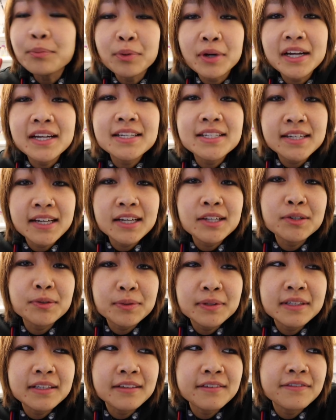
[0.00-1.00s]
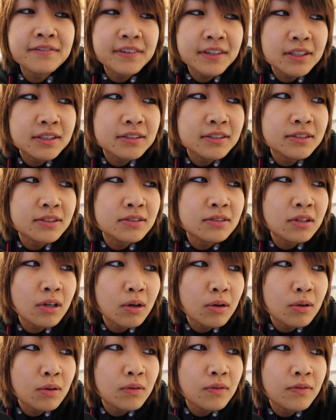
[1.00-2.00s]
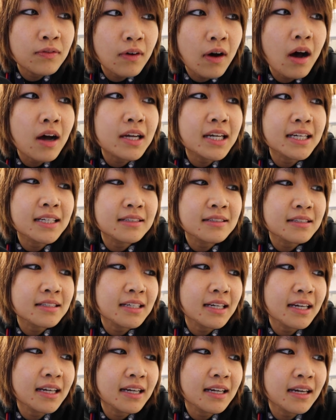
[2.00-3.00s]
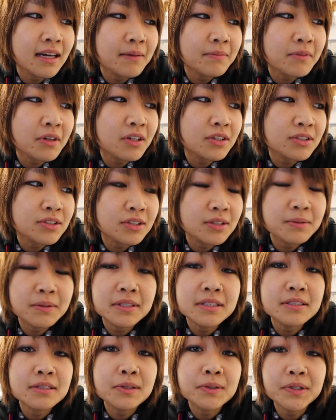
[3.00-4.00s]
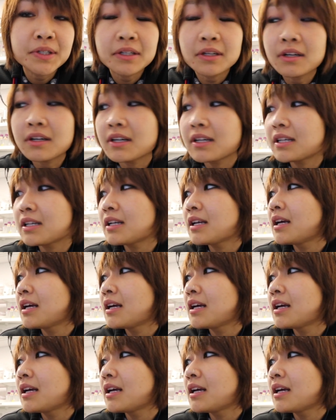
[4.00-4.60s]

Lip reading: brain genuinely feels so foggy today. I'm not sure what's going on.